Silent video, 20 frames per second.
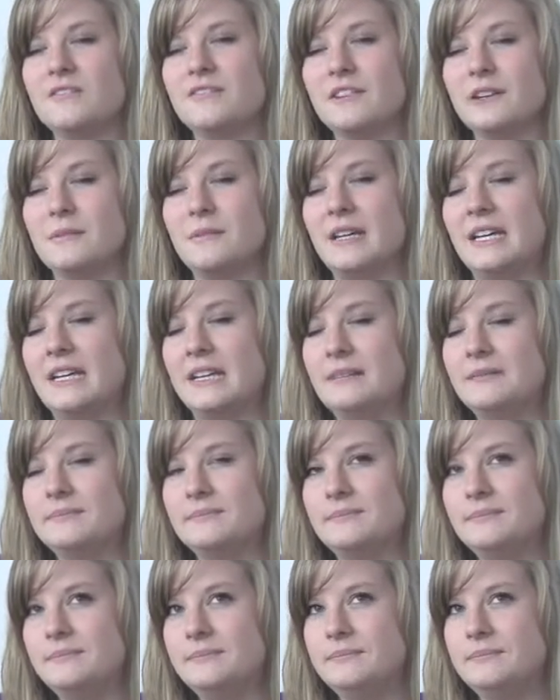For me,
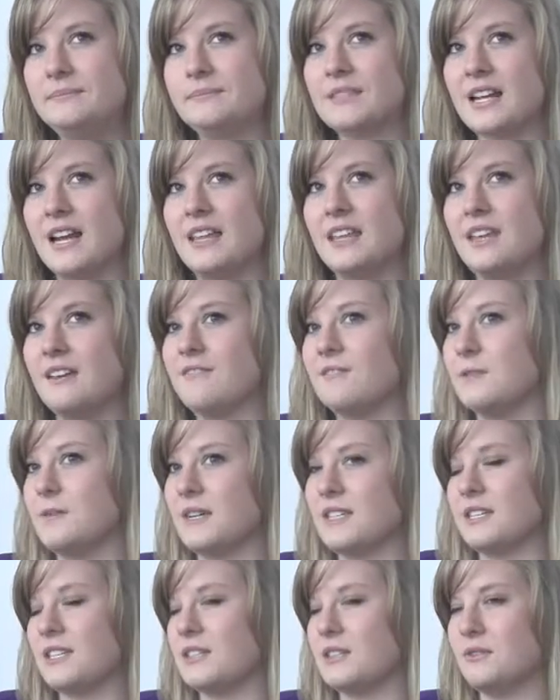I think for
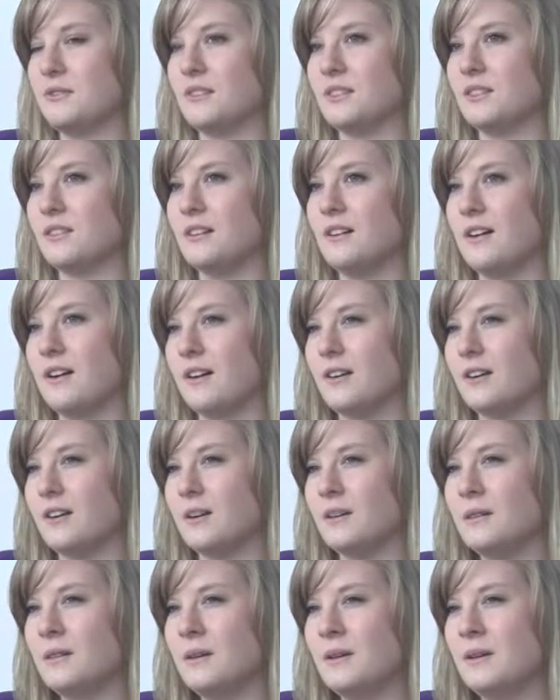my sister it was a little
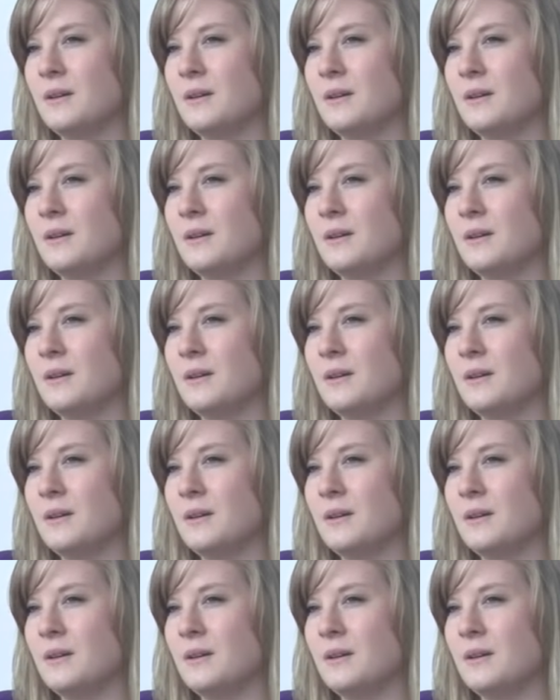harder,